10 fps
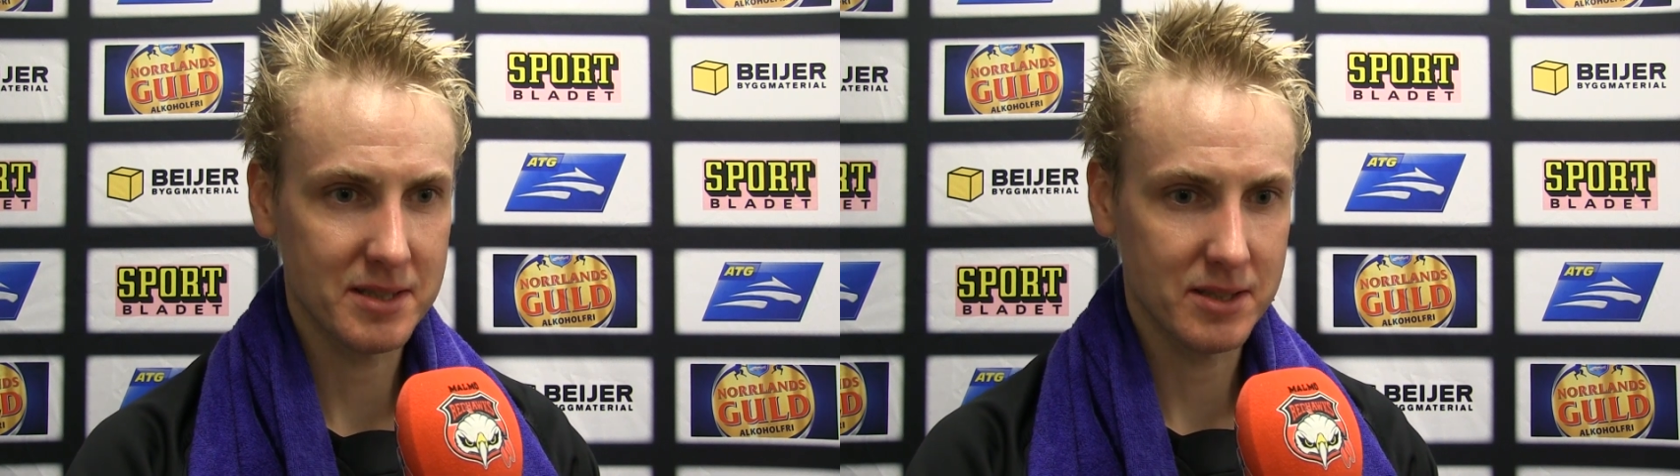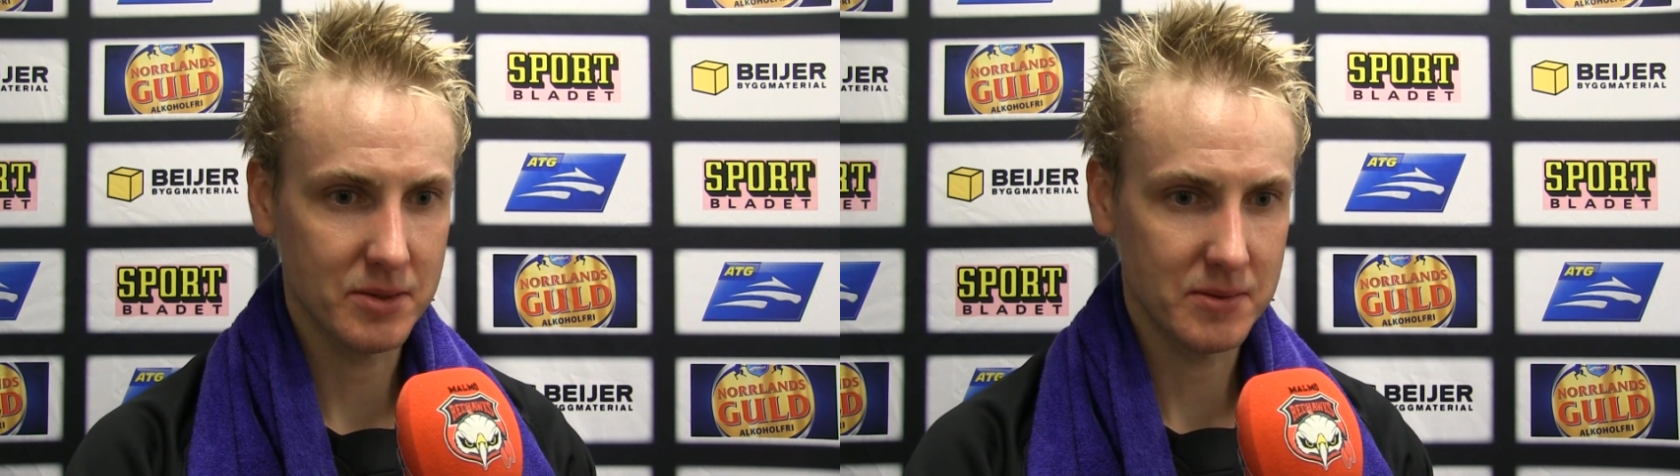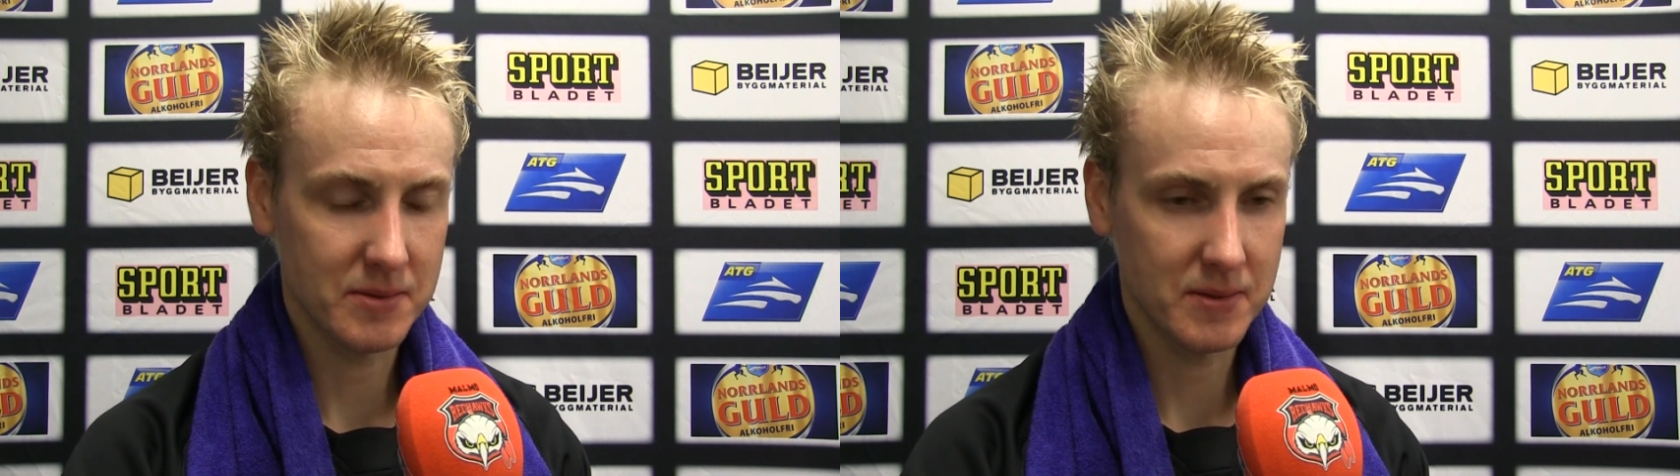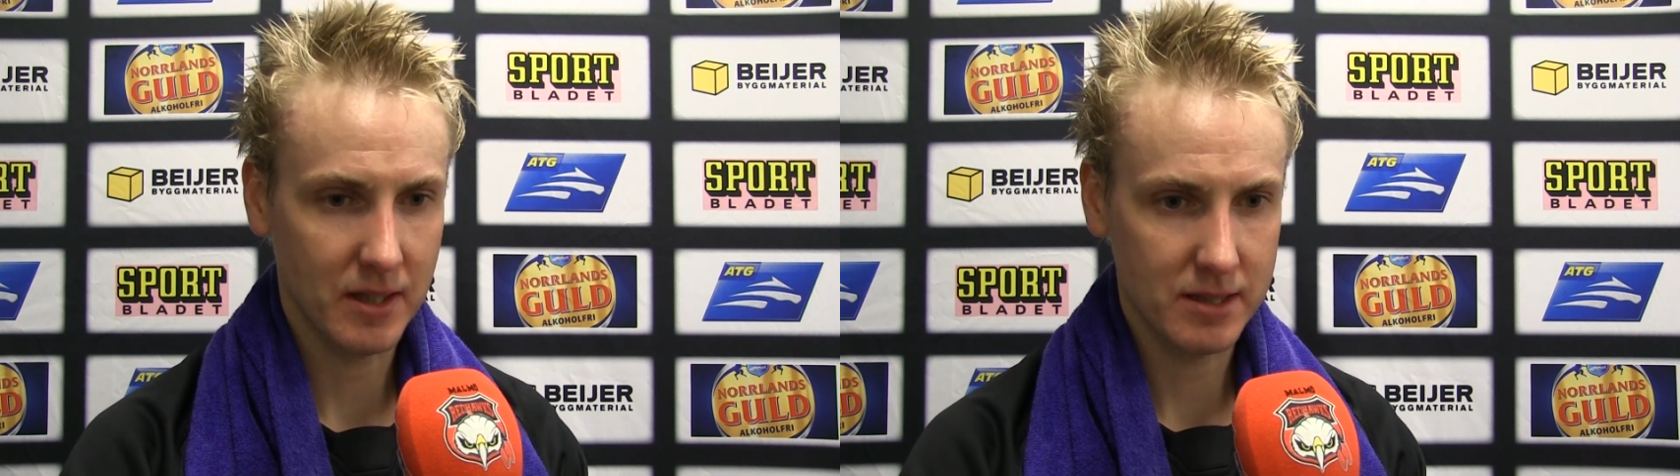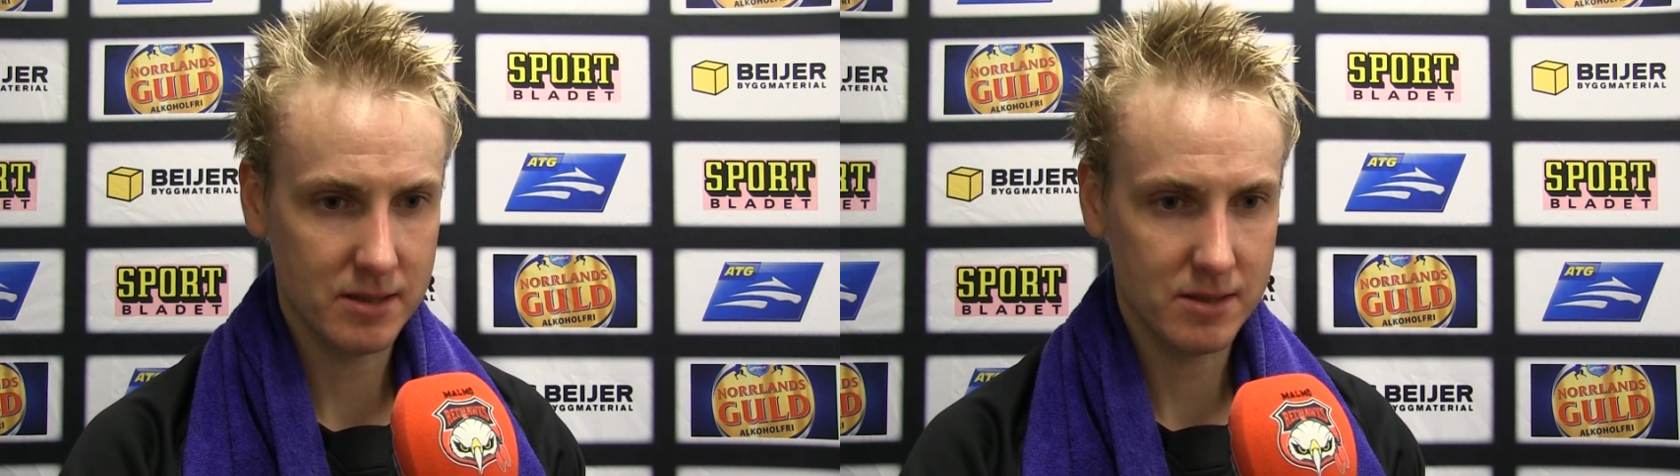So
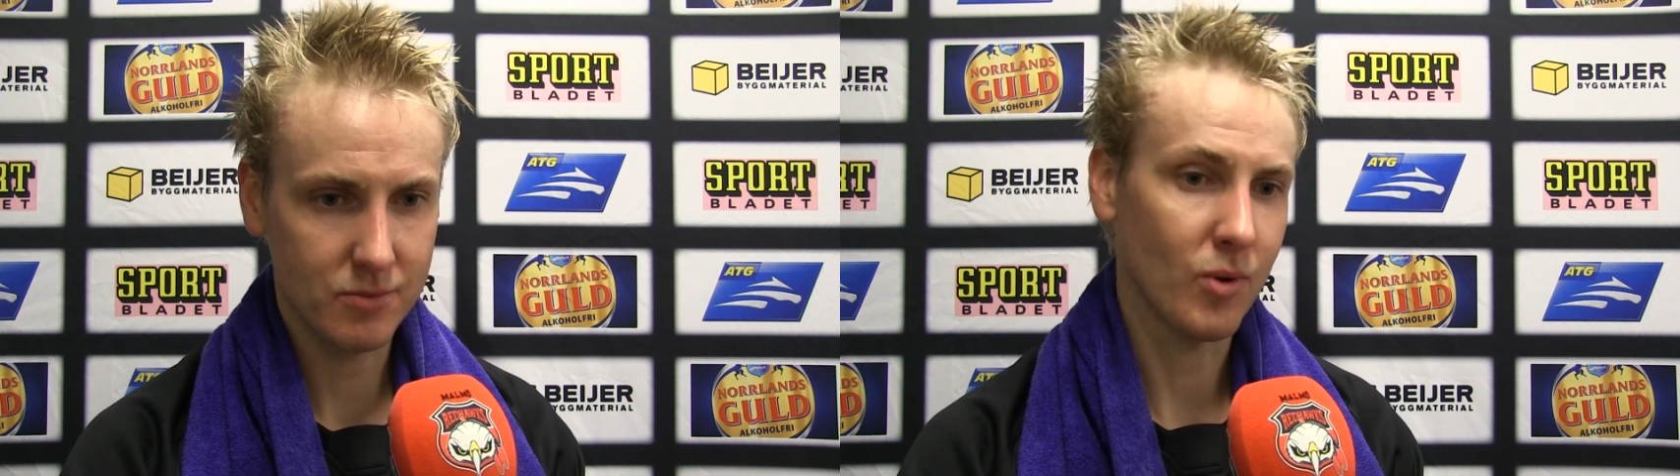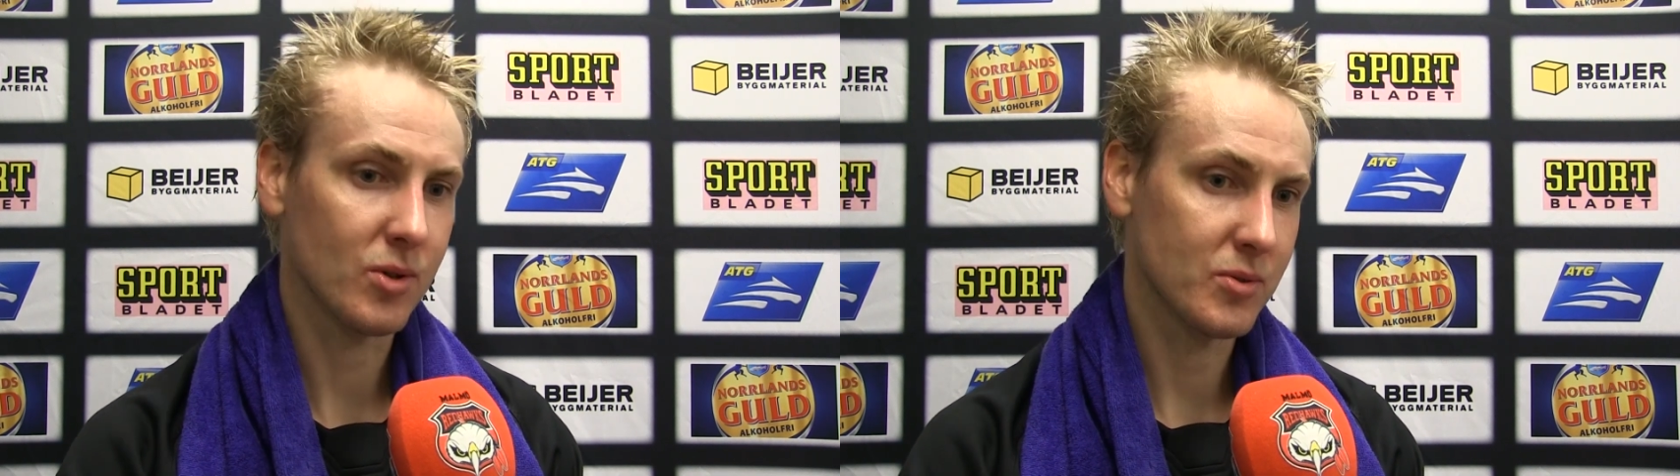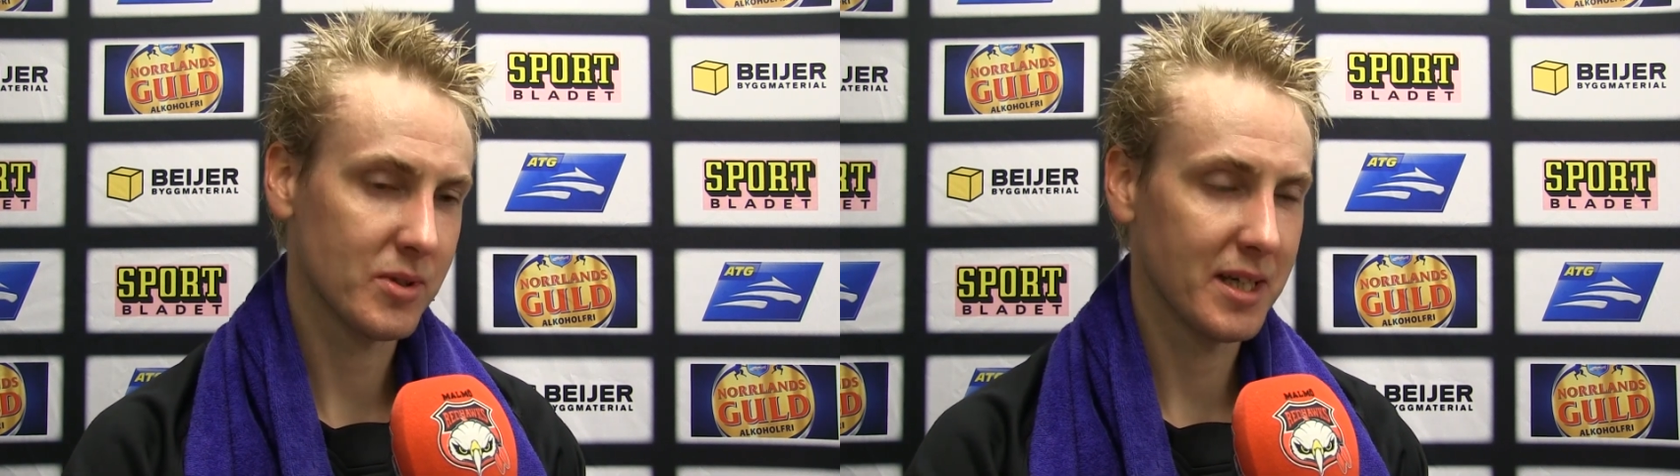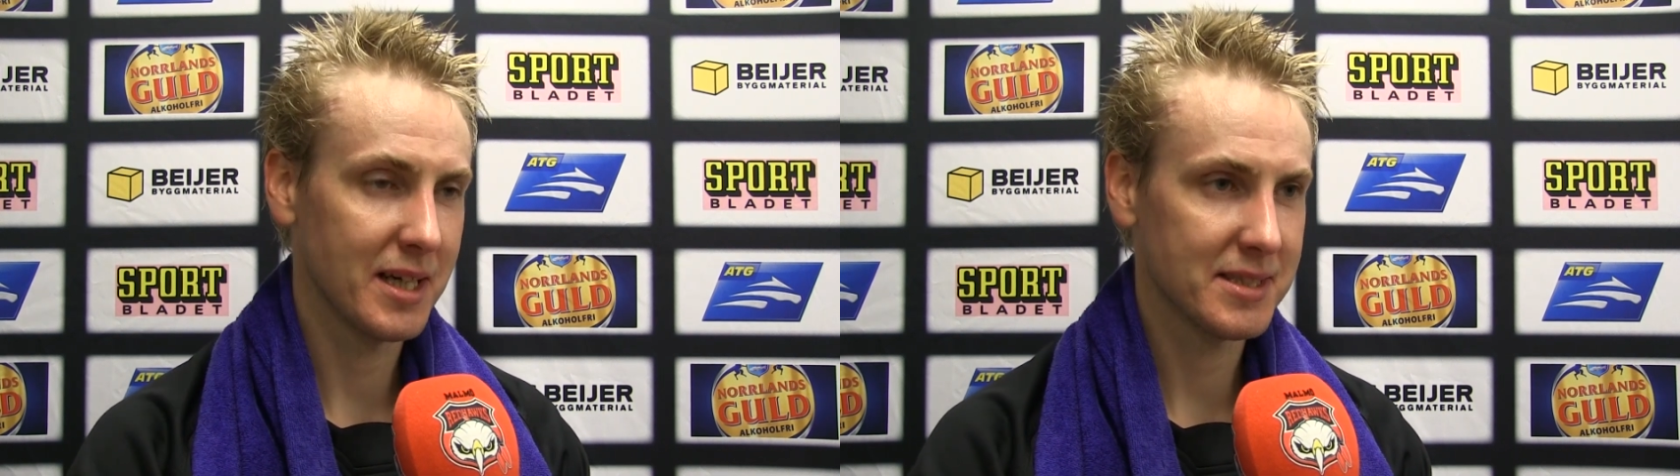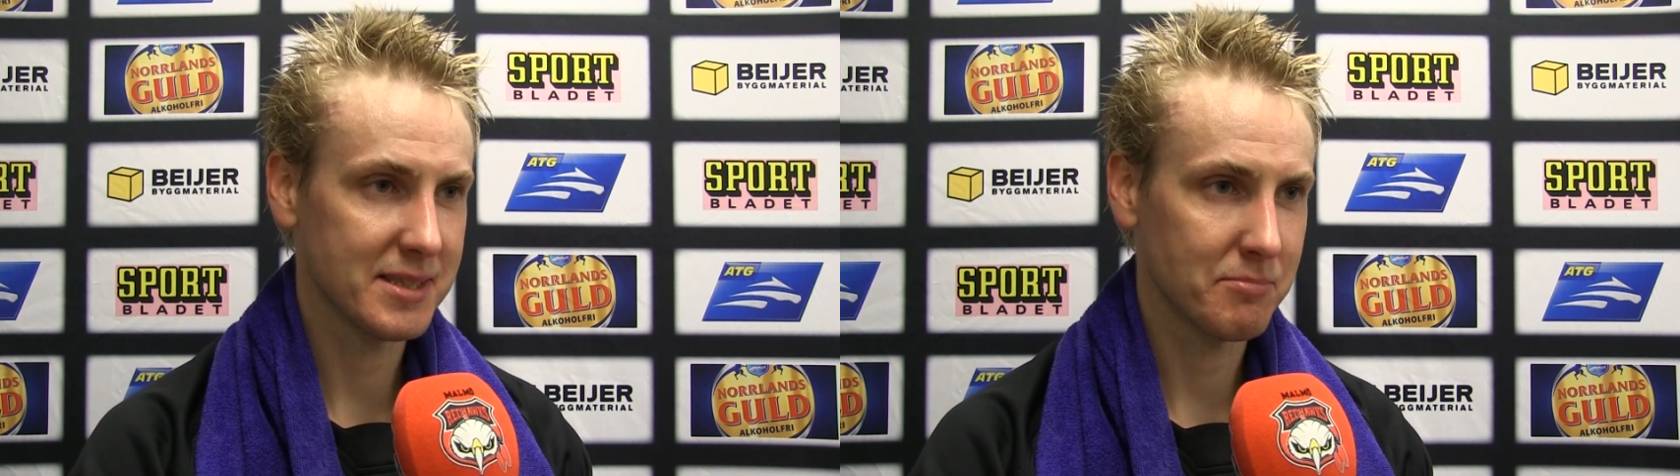I just walked to the ice